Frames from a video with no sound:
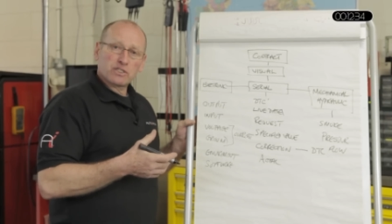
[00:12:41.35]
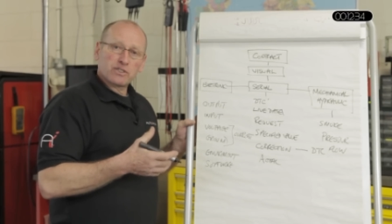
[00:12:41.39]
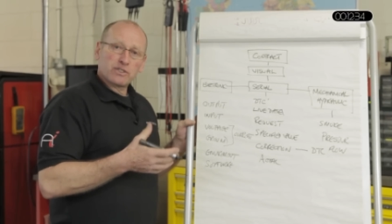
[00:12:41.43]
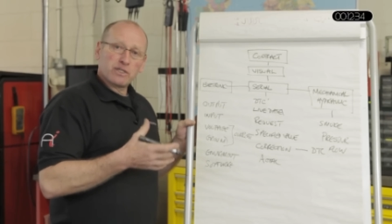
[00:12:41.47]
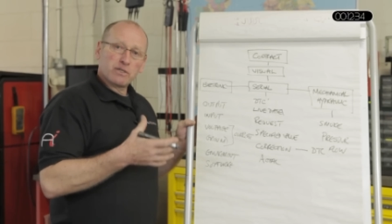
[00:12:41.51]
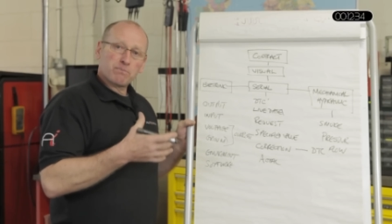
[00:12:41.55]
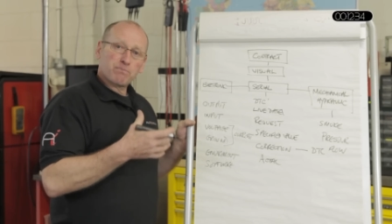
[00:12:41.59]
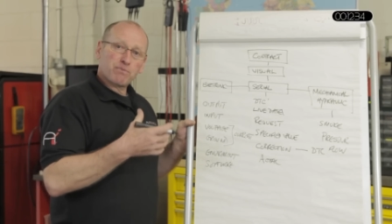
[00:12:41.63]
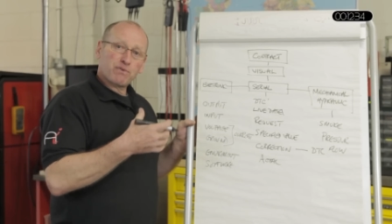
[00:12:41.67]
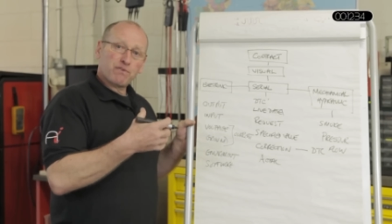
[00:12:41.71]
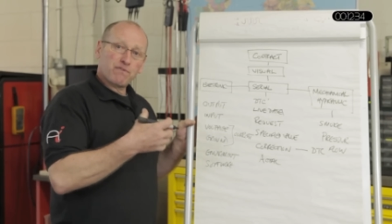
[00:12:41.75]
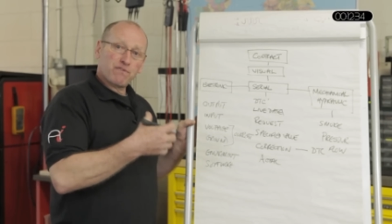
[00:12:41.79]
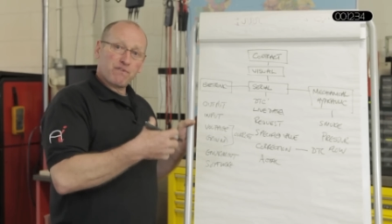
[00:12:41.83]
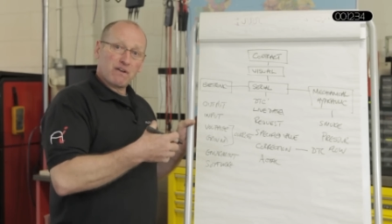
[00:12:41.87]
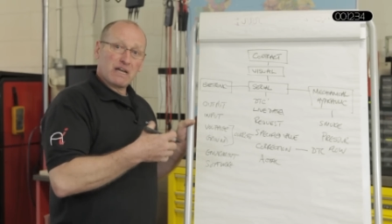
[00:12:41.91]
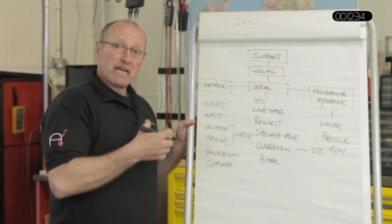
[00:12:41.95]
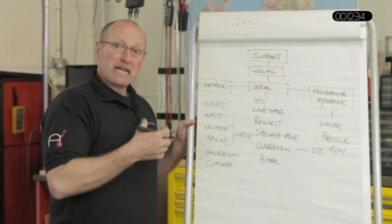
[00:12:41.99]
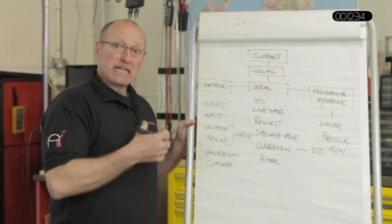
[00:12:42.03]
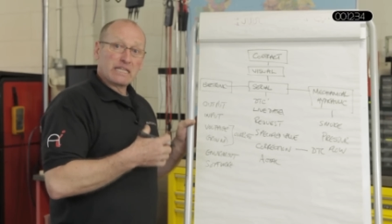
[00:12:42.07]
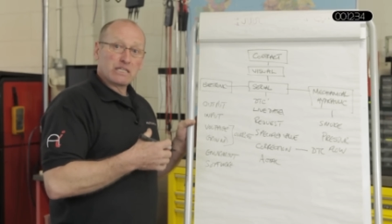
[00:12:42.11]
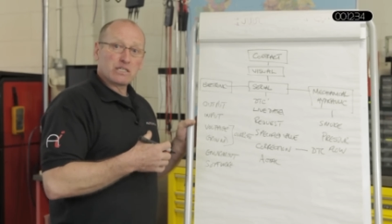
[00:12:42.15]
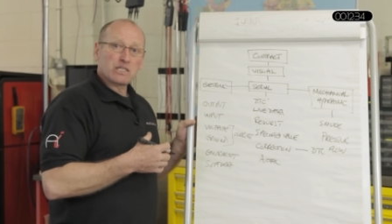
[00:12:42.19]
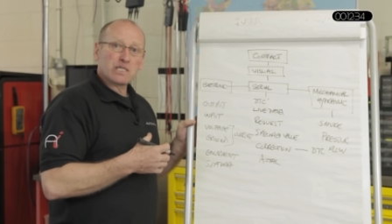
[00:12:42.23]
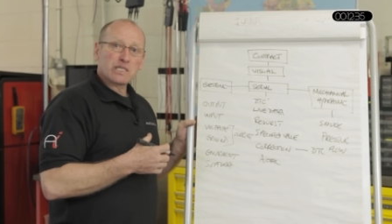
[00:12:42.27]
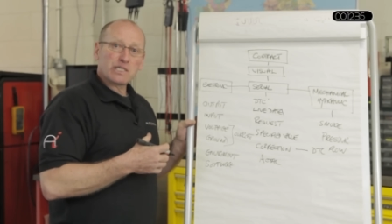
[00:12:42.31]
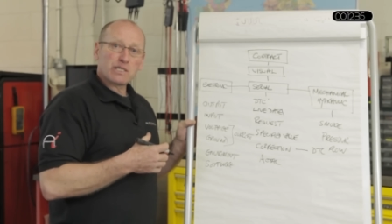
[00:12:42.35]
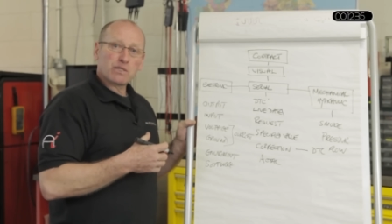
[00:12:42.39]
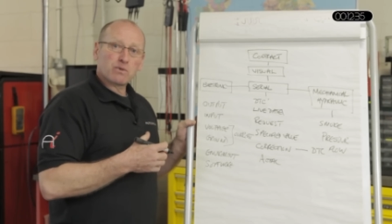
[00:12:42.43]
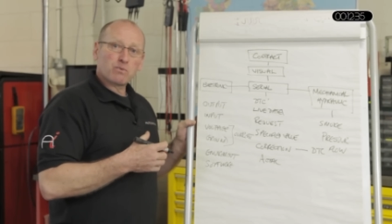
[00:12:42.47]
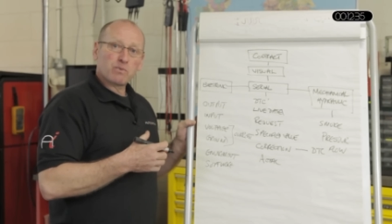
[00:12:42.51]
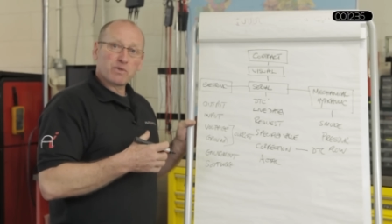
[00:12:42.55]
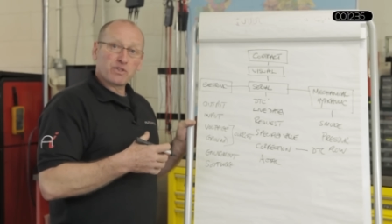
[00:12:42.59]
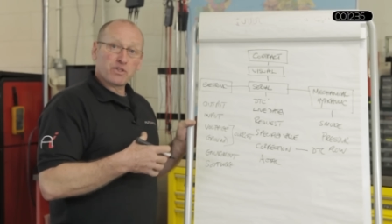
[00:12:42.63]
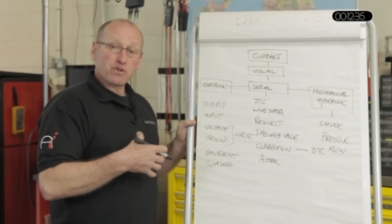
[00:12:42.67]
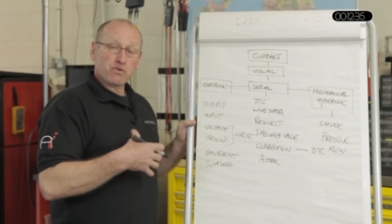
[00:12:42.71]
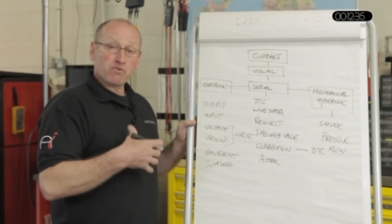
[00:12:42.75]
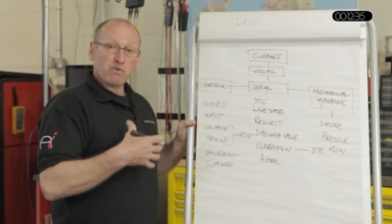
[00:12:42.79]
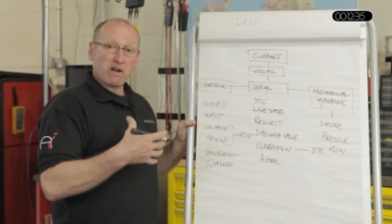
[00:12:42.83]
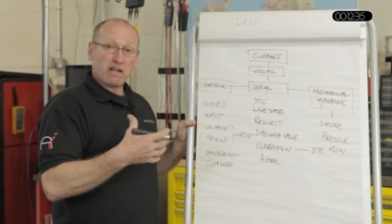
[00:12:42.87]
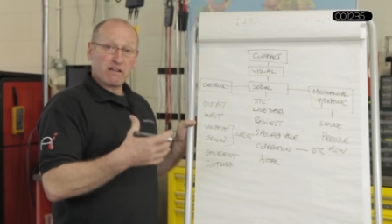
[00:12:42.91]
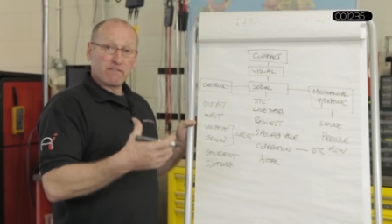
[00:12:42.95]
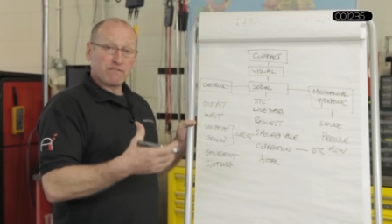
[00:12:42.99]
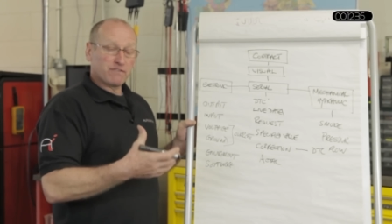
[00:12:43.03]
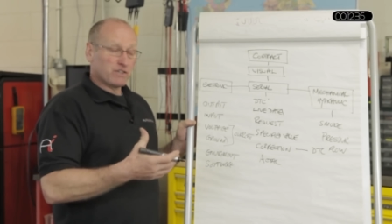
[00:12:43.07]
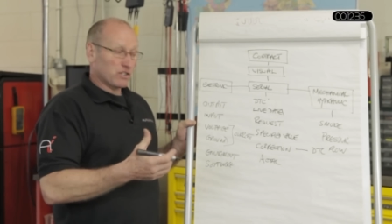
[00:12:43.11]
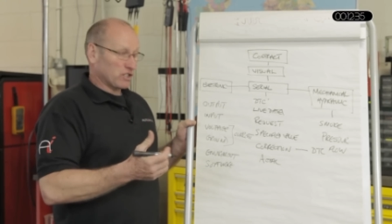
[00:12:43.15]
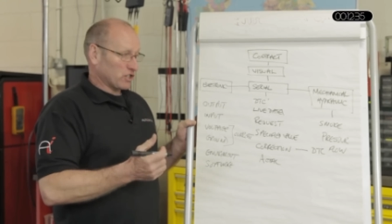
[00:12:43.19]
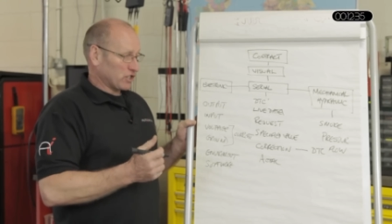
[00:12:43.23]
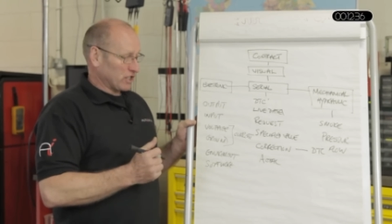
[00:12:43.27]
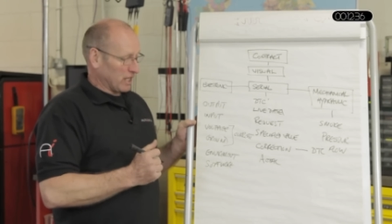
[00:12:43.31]
that provide us with the right
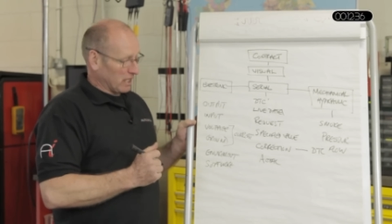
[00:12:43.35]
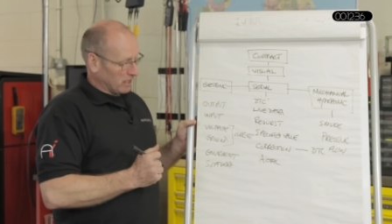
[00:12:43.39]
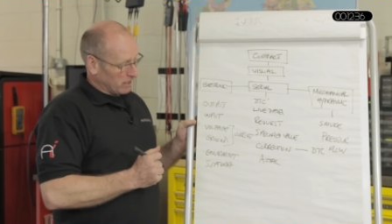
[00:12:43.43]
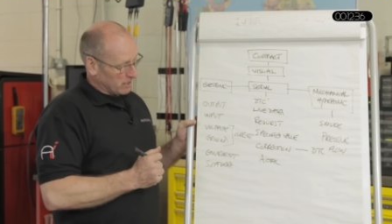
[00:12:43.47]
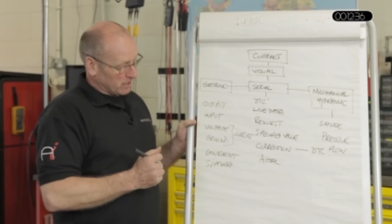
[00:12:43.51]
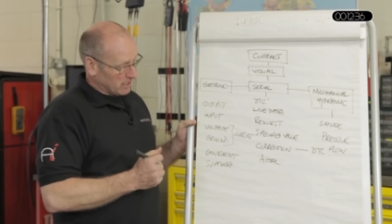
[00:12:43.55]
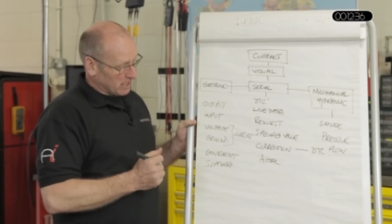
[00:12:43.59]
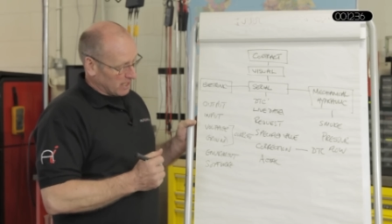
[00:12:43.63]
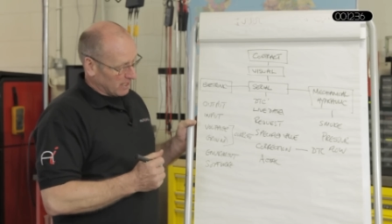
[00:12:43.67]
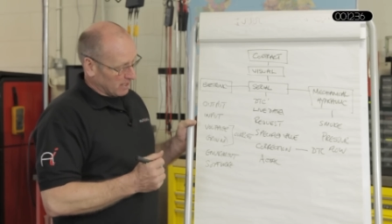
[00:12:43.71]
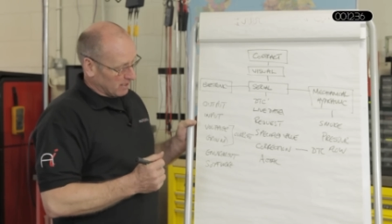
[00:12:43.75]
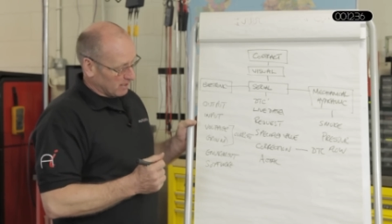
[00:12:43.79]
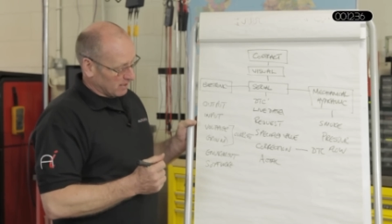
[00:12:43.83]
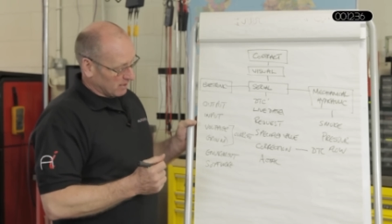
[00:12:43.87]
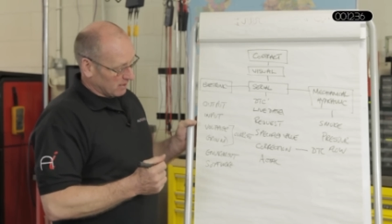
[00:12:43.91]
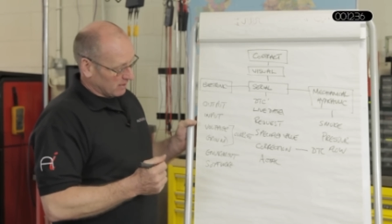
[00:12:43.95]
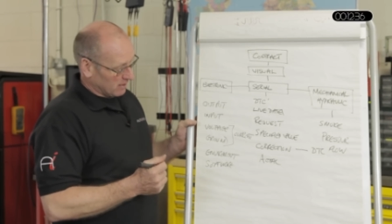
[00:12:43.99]
functionality